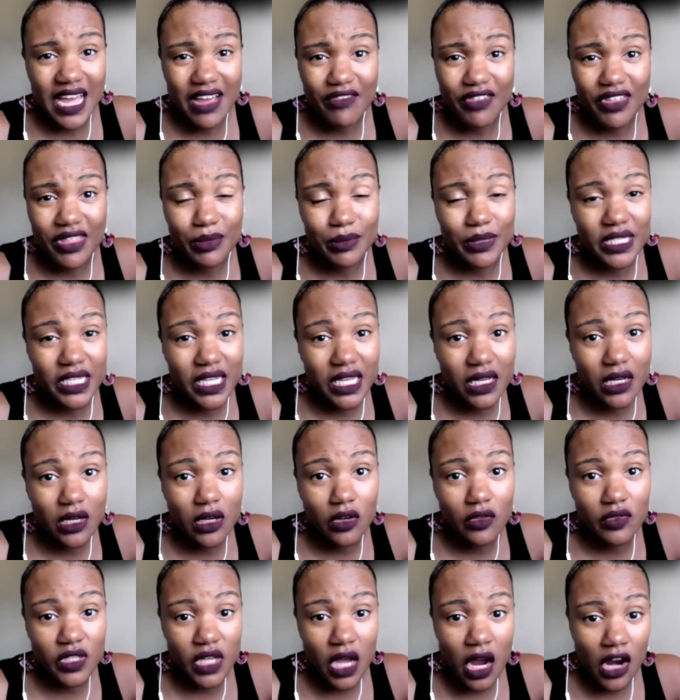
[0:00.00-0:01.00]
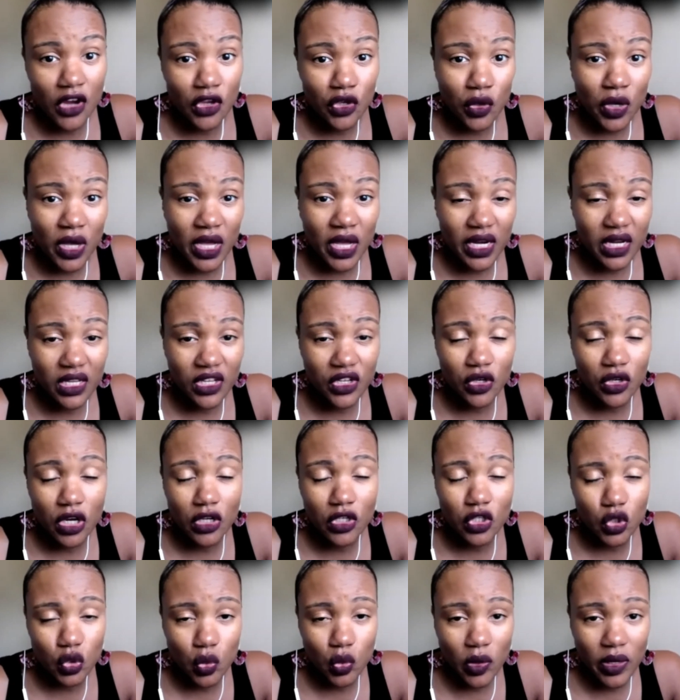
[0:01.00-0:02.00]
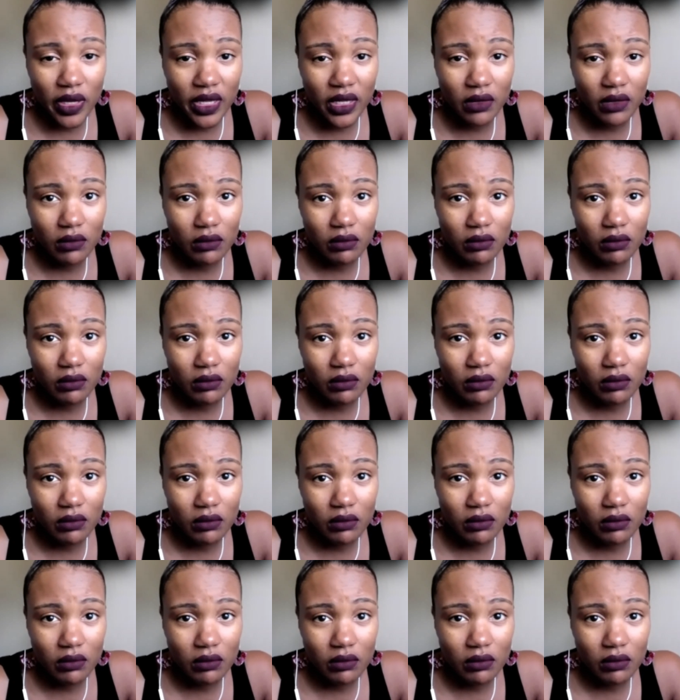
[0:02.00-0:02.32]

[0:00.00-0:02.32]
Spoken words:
for themselves. Are you gonna, do it?